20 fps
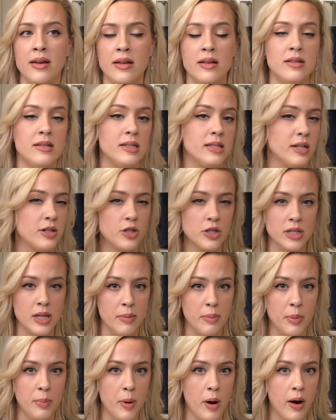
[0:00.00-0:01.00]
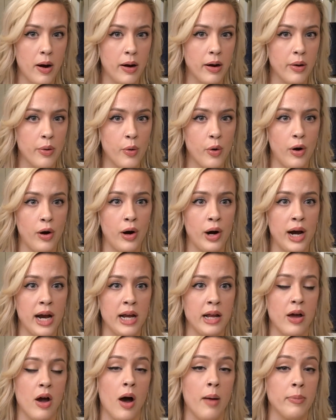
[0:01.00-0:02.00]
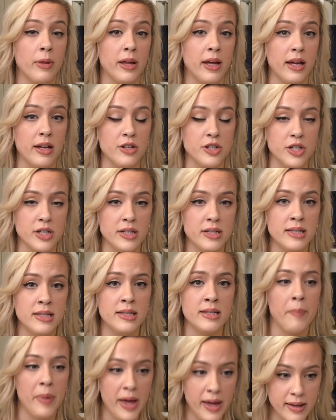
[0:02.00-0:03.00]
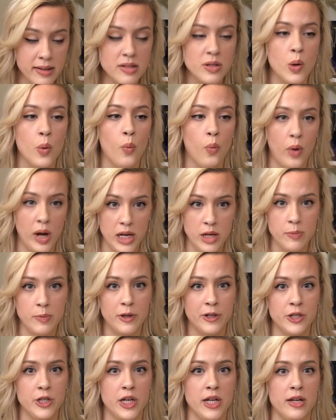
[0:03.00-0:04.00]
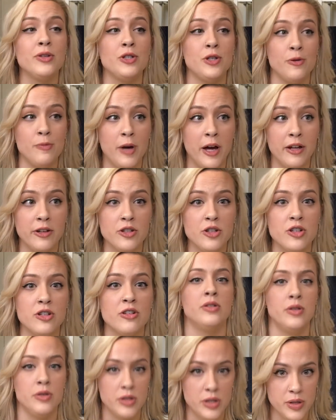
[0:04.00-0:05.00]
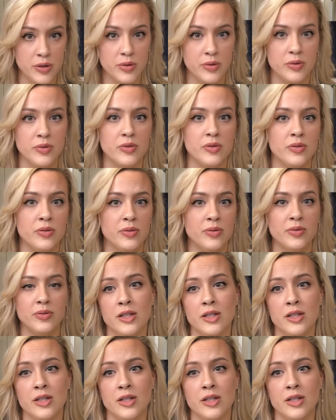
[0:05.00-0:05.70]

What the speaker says: stitches come apart or any complications, but when you push it too much, too soon,